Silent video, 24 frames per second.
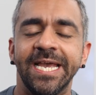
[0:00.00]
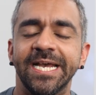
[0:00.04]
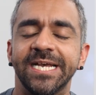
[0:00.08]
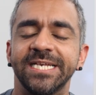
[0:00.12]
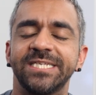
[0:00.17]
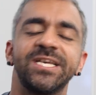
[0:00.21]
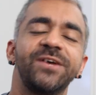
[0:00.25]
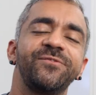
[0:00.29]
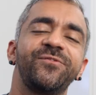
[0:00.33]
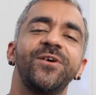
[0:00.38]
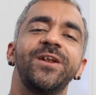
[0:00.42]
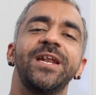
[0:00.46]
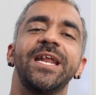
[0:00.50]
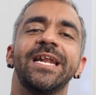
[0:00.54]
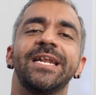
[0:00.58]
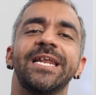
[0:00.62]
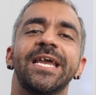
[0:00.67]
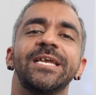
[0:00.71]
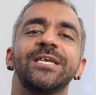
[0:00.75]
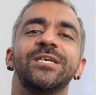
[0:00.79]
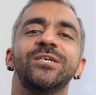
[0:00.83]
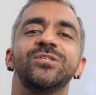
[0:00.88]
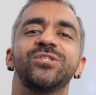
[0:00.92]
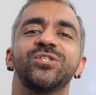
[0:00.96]
Aside from that,
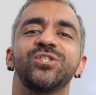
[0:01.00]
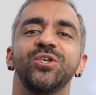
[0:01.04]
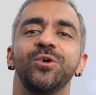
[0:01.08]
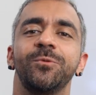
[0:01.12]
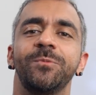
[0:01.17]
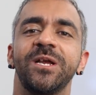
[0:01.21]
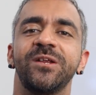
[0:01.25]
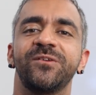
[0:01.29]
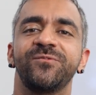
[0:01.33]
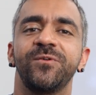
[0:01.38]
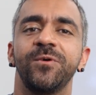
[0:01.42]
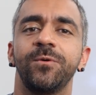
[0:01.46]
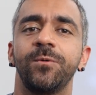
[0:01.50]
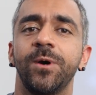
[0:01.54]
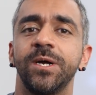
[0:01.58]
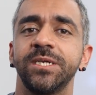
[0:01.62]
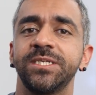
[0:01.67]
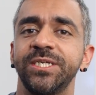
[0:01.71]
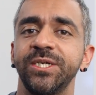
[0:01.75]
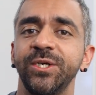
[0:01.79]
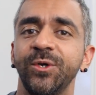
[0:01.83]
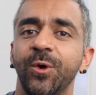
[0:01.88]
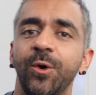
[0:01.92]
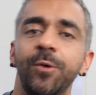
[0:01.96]
thank you so much for
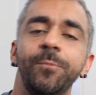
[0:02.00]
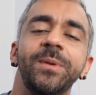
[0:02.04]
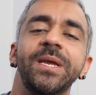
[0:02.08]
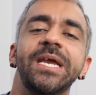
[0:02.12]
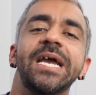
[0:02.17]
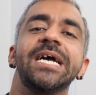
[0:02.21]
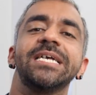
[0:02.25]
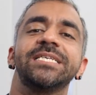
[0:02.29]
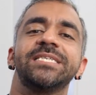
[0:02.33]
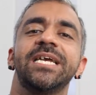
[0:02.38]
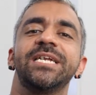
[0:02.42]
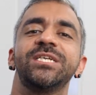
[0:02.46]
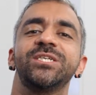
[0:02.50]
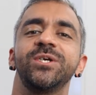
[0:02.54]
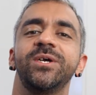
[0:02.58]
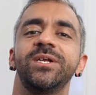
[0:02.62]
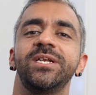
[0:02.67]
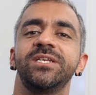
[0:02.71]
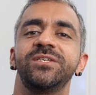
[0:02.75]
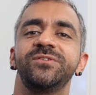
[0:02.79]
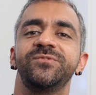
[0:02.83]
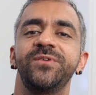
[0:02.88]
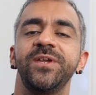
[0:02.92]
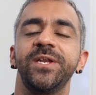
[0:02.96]
watching. Hope you guys
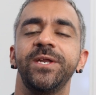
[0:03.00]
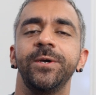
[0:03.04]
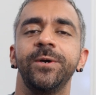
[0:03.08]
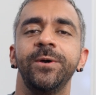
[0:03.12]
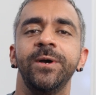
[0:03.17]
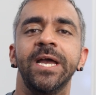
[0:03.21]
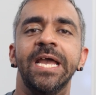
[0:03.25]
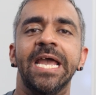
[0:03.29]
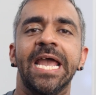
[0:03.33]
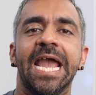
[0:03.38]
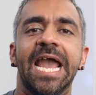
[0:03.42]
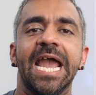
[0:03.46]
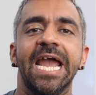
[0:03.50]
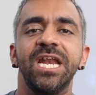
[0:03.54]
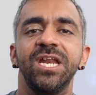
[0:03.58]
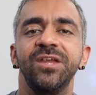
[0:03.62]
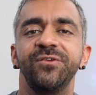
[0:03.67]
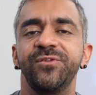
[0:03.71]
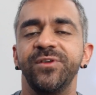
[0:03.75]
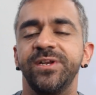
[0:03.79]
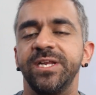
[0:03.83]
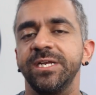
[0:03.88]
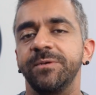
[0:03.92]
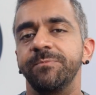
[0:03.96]
enjoyed this video, and
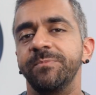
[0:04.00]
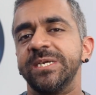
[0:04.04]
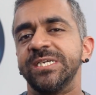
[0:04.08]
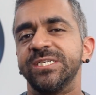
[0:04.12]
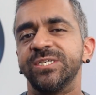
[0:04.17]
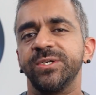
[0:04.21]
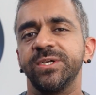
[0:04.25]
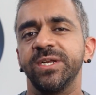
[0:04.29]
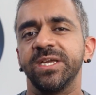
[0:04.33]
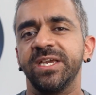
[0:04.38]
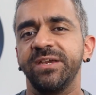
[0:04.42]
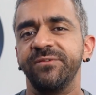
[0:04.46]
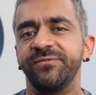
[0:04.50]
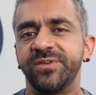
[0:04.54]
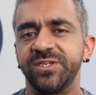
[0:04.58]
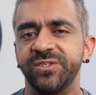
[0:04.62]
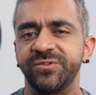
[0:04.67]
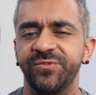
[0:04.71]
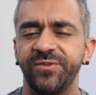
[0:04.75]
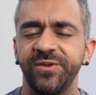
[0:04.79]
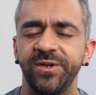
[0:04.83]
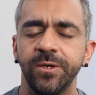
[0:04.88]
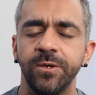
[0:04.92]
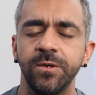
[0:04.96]
if you did, be sure to give
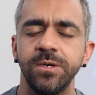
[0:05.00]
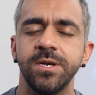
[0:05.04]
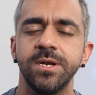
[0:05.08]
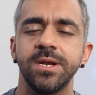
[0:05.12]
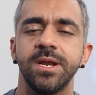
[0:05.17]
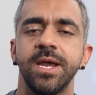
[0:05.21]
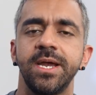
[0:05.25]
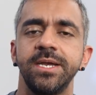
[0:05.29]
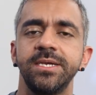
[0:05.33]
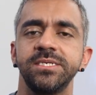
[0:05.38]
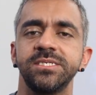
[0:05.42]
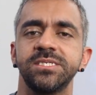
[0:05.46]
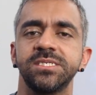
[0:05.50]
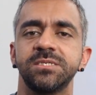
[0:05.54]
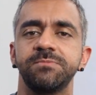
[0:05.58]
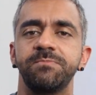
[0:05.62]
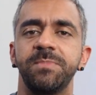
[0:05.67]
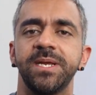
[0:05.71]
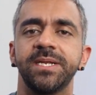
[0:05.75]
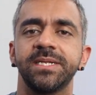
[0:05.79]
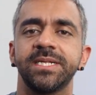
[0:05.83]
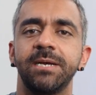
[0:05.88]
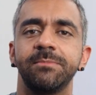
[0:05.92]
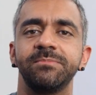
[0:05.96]
this video a nice
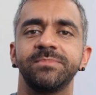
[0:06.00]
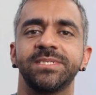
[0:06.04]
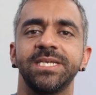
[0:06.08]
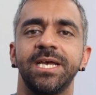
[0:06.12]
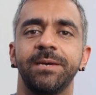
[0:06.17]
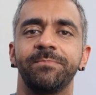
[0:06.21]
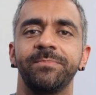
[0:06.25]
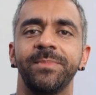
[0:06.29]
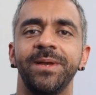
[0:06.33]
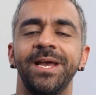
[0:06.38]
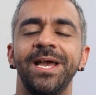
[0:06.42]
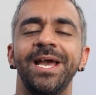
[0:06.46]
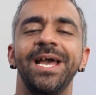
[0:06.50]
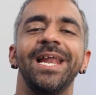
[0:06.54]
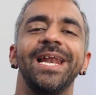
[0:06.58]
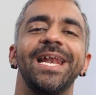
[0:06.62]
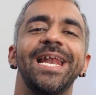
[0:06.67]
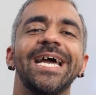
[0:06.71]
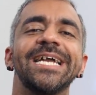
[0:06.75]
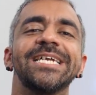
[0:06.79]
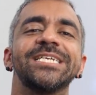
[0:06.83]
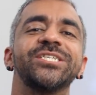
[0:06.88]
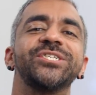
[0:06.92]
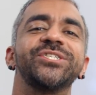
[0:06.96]
big thumbs up,
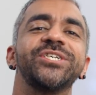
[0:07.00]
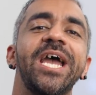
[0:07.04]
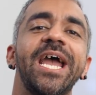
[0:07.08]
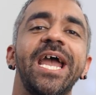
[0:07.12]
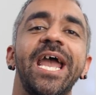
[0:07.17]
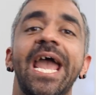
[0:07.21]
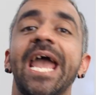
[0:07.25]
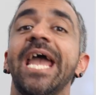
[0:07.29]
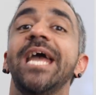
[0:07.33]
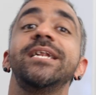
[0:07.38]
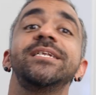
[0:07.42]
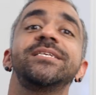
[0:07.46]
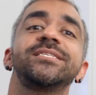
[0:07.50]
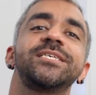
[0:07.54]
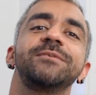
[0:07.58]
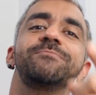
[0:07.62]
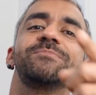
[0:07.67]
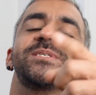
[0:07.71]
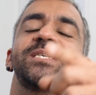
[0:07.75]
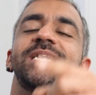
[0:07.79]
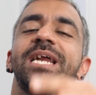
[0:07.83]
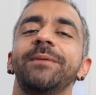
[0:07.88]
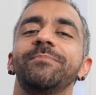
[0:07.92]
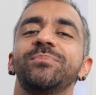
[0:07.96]
like, share, and
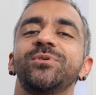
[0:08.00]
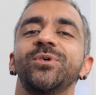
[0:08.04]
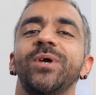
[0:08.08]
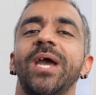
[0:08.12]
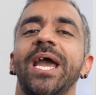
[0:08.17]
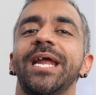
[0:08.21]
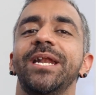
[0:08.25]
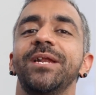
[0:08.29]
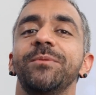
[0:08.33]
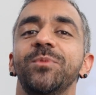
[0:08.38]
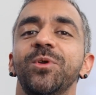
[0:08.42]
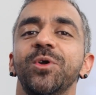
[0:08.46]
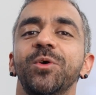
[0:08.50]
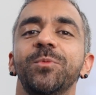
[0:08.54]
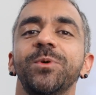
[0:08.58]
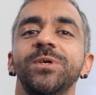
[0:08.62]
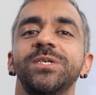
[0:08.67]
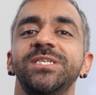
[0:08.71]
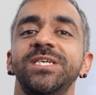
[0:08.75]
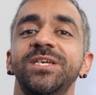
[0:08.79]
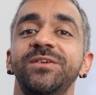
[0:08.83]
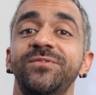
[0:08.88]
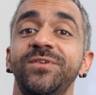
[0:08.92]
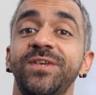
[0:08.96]
subscribe to Adam Lobo
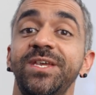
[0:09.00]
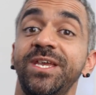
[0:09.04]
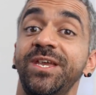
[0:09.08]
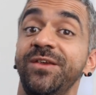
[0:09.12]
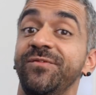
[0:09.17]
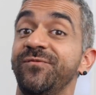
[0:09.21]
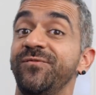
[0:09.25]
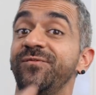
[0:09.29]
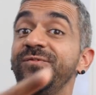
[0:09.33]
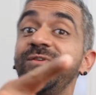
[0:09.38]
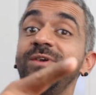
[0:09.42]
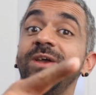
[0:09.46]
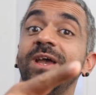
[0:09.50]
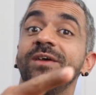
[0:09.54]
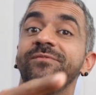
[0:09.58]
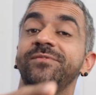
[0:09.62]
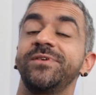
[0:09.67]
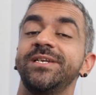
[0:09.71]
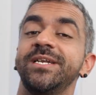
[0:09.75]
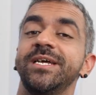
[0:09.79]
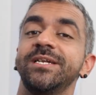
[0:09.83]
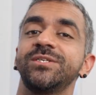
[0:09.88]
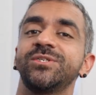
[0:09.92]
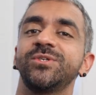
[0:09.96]
T V if you
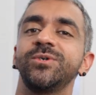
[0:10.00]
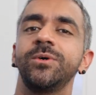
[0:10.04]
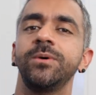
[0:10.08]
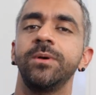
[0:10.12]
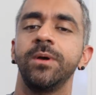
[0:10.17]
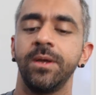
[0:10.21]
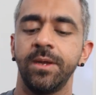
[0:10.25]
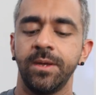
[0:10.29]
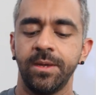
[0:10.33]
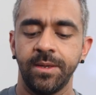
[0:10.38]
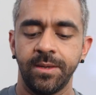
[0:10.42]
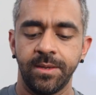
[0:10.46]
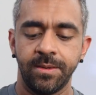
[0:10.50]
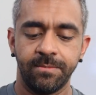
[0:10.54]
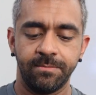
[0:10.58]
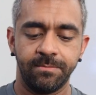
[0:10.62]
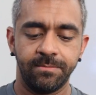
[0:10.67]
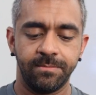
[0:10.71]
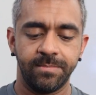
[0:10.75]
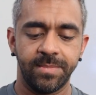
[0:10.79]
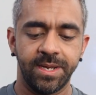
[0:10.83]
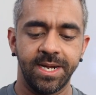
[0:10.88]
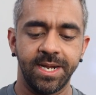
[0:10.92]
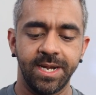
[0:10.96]
haven't done so.
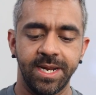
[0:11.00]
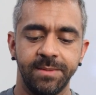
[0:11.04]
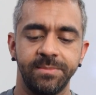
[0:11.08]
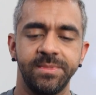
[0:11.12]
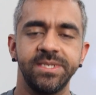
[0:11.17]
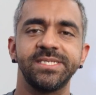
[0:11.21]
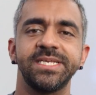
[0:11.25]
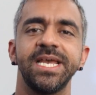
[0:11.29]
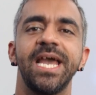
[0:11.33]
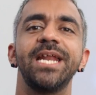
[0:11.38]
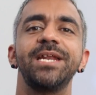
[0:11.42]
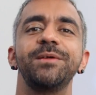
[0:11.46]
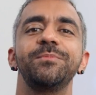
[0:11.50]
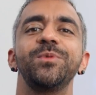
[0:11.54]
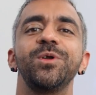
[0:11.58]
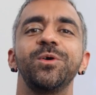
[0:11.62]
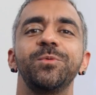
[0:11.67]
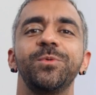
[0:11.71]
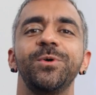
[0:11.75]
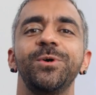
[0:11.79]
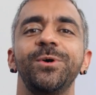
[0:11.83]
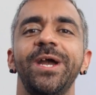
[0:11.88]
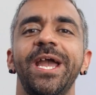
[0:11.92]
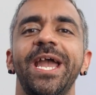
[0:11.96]
My name is Adam
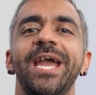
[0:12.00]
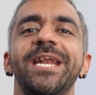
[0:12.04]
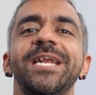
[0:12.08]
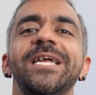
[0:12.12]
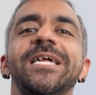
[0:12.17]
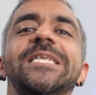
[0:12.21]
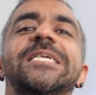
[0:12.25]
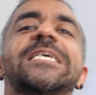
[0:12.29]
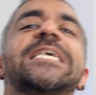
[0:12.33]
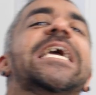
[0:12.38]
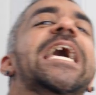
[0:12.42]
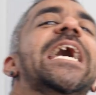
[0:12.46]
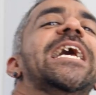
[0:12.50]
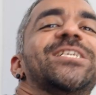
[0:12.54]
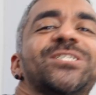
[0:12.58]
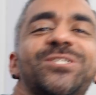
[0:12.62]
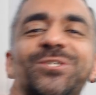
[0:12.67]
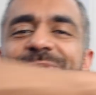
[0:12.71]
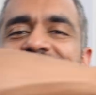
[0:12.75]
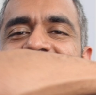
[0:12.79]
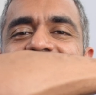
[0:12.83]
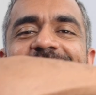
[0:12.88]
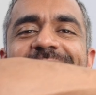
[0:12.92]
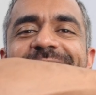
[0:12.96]
Lobo, and I'll
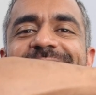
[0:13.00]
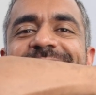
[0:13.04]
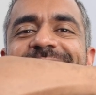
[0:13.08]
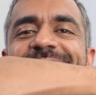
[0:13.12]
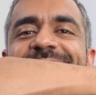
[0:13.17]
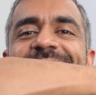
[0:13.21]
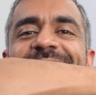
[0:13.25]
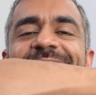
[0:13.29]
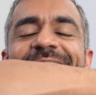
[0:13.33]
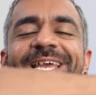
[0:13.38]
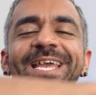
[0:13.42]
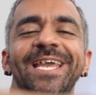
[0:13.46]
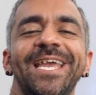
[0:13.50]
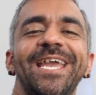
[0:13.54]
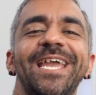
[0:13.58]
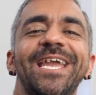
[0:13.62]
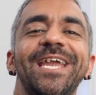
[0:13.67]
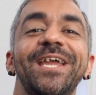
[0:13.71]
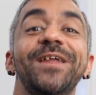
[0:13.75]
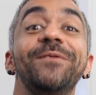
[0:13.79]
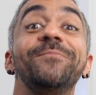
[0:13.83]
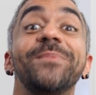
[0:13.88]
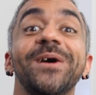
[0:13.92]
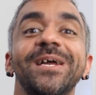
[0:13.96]
catch you guys
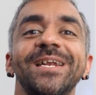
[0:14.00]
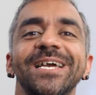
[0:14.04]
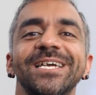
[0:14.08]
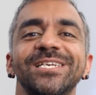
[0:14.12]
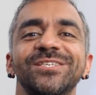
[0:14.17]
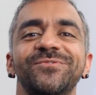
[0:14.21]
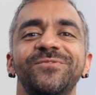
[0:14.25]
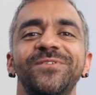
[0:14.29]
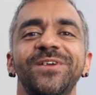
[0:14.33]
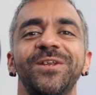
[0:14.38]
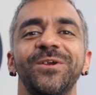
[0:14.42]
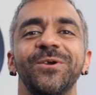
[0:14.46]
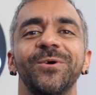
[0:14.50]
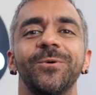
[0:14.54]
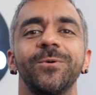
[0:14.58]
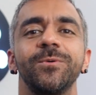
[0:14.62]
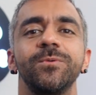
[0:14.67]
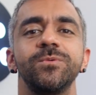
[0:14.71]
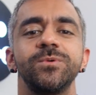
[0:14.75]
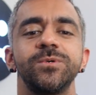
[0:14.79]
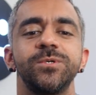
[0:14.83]
in my next video.